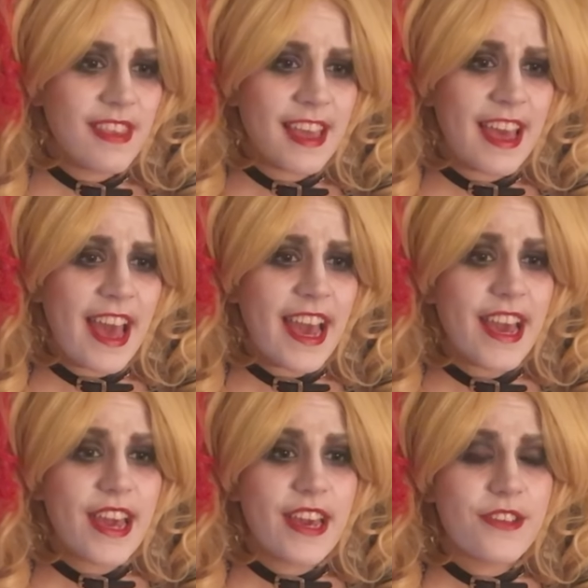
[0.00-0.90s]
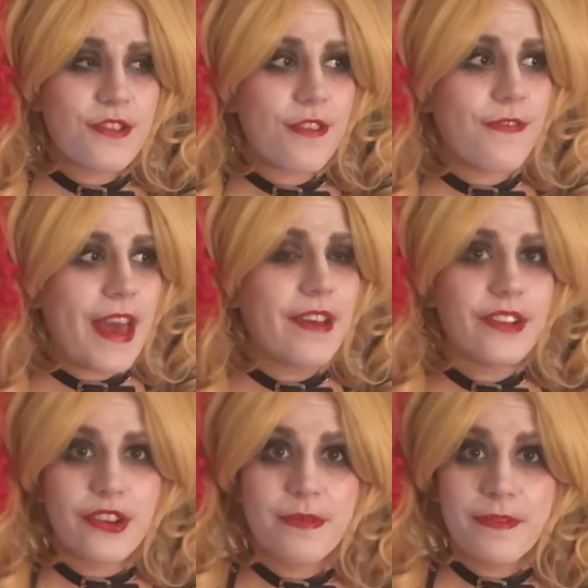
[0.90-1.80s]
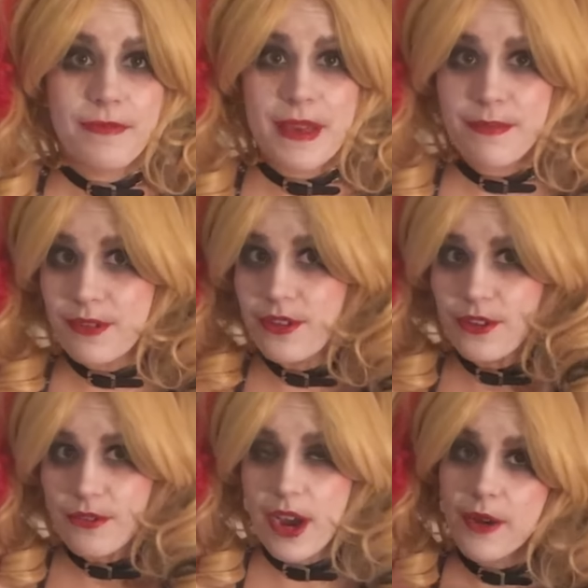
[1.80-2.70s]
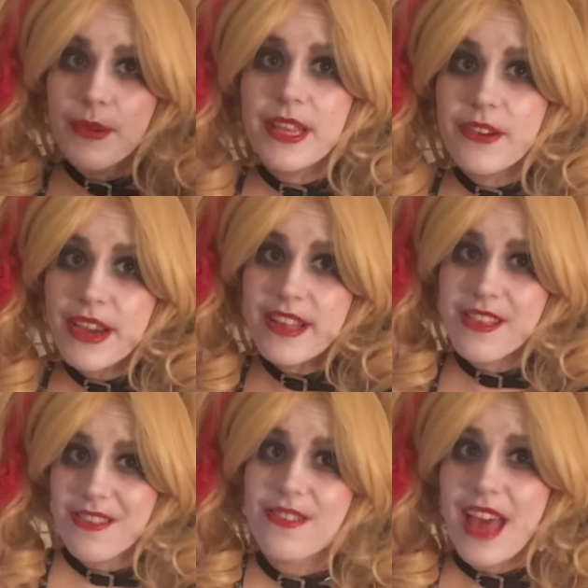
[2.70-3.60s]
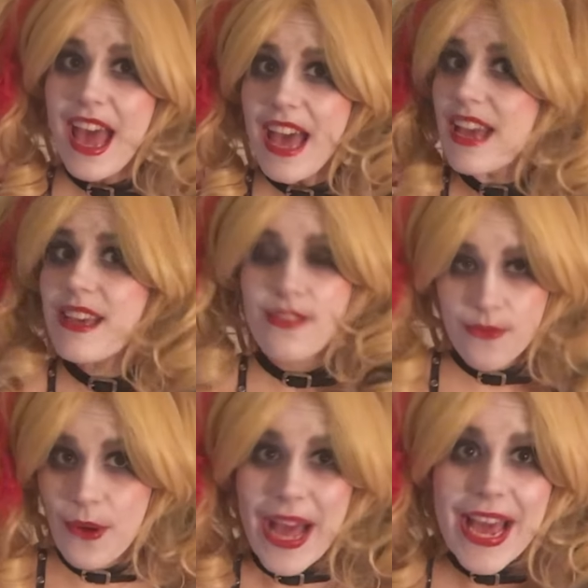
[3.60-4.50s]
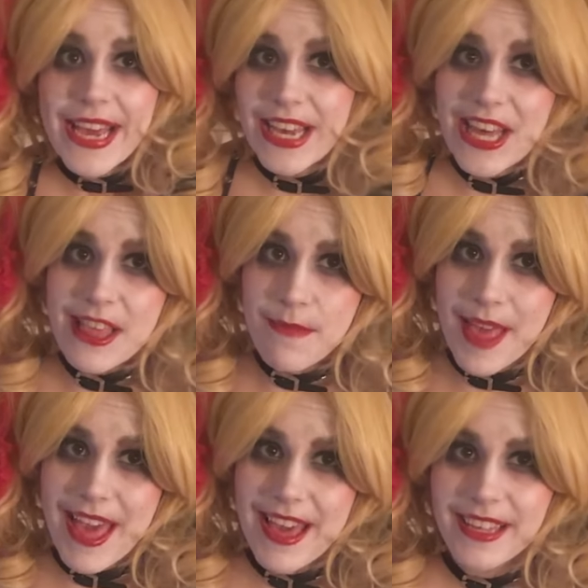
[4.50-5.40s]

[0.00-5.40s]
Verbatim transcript: I just found a group of people who are really great. So that is why I cosplay.